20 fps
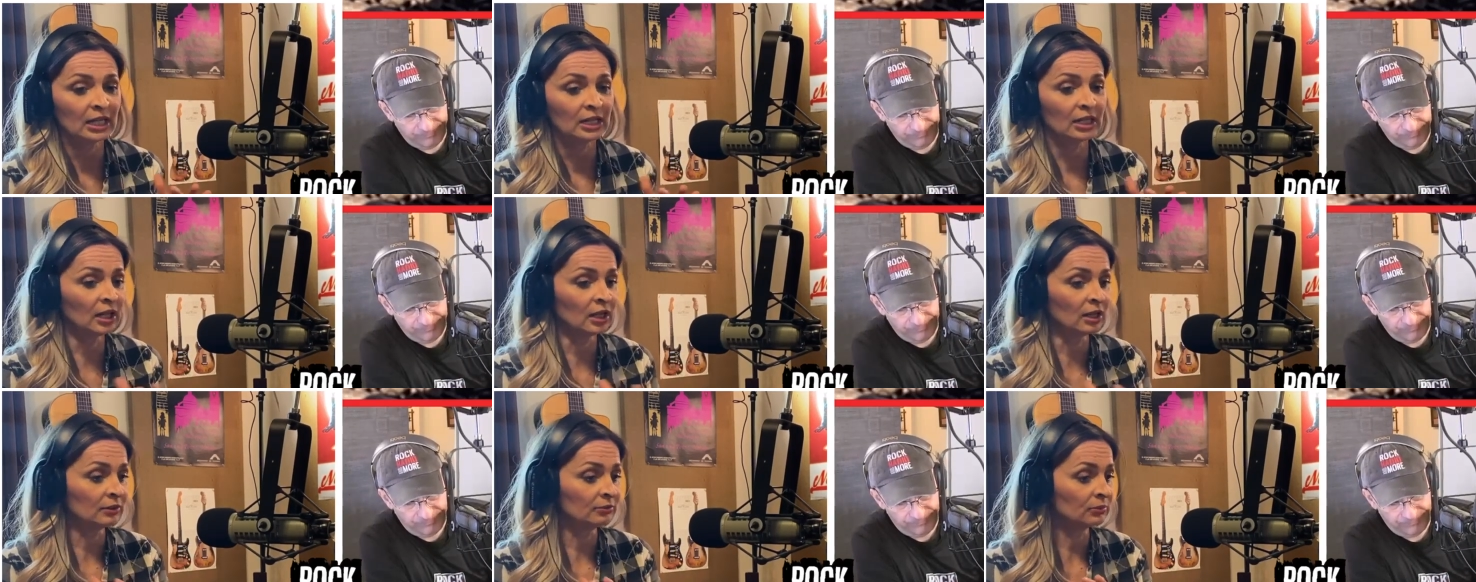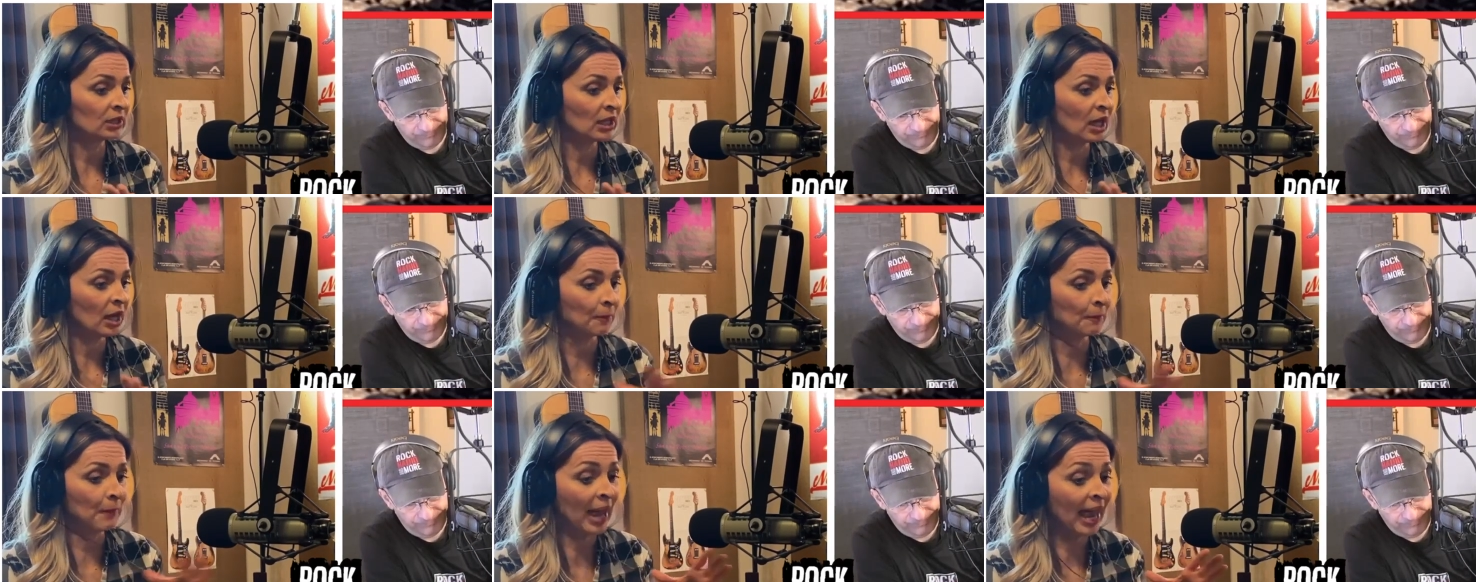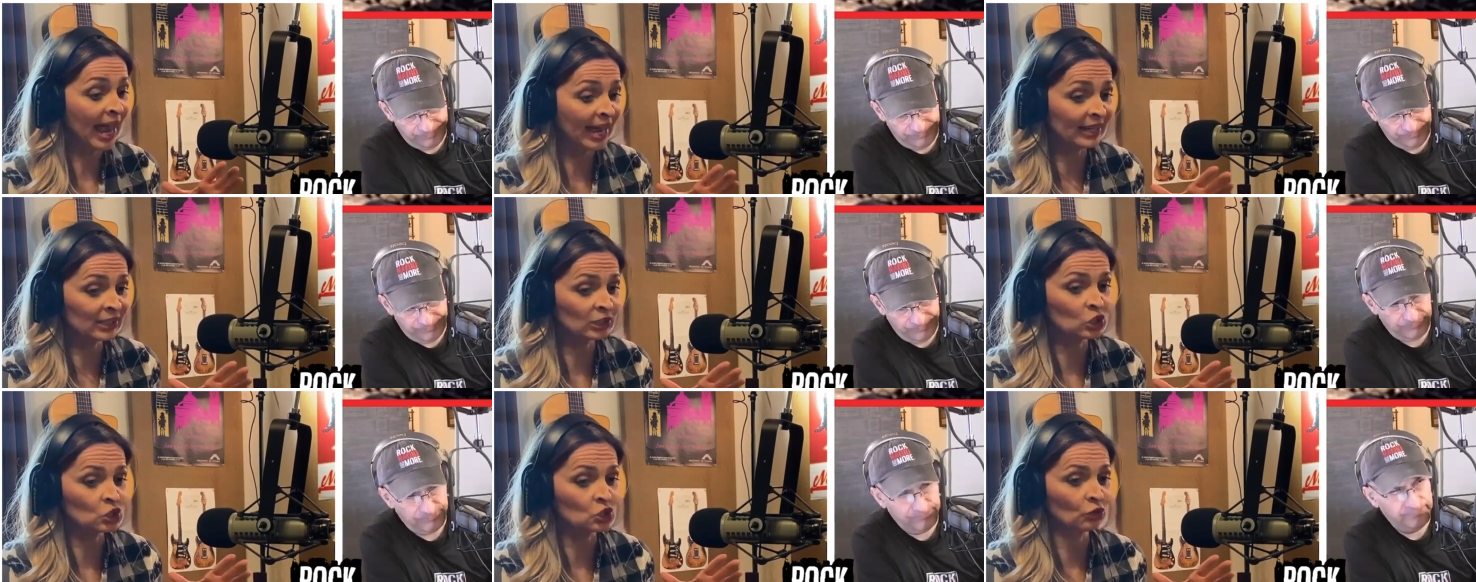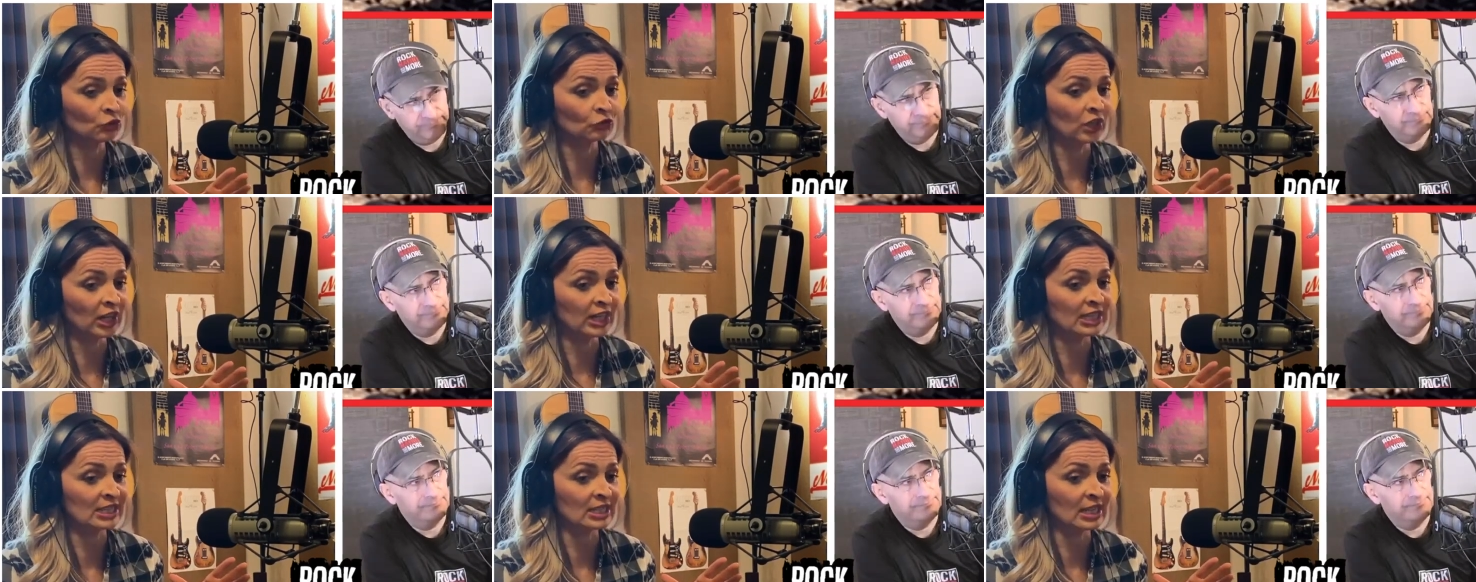Speaker 1: A package of
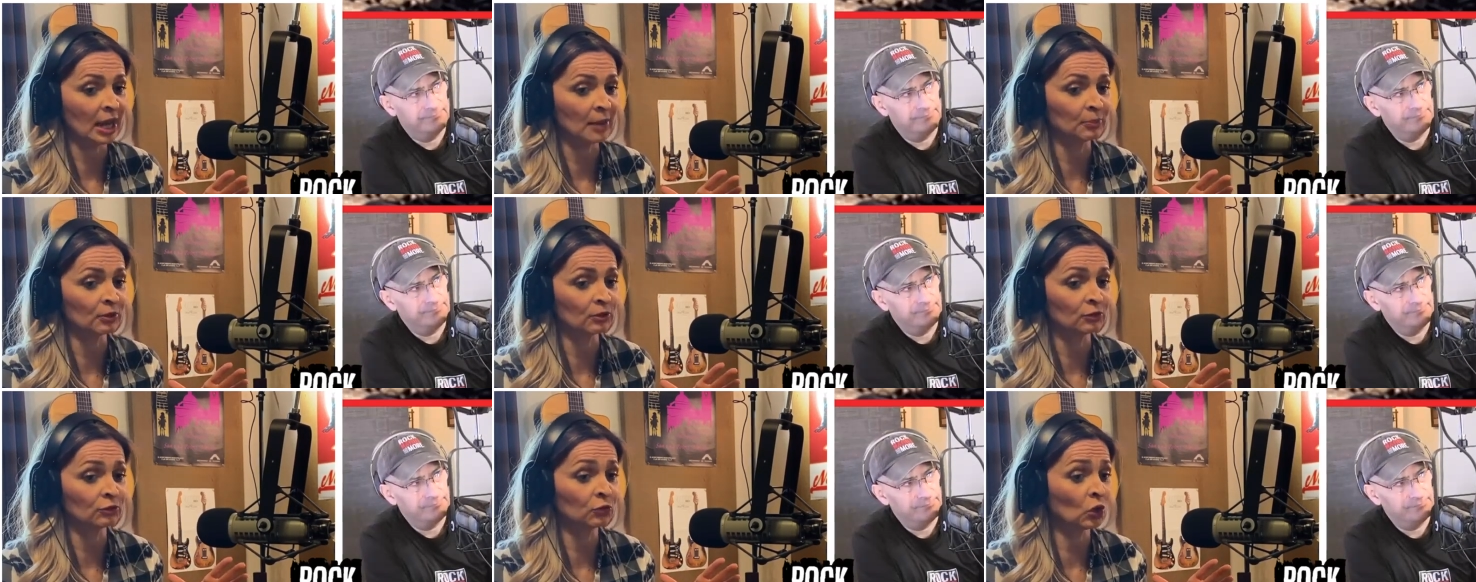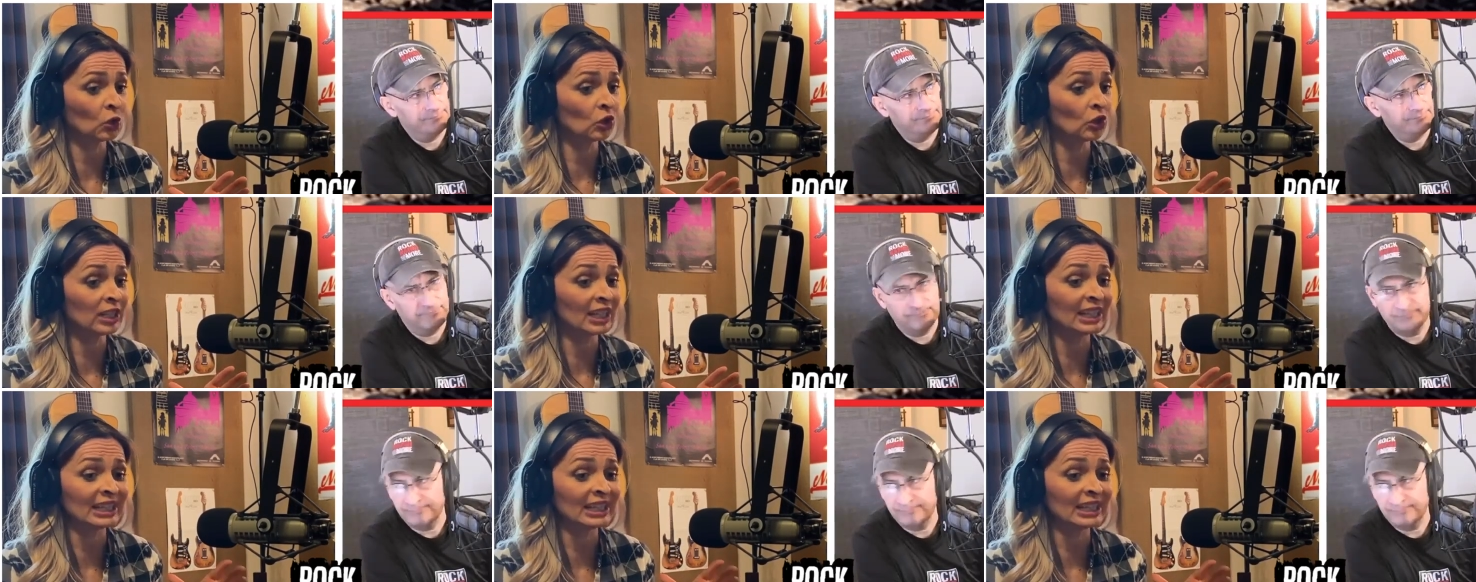red snapper for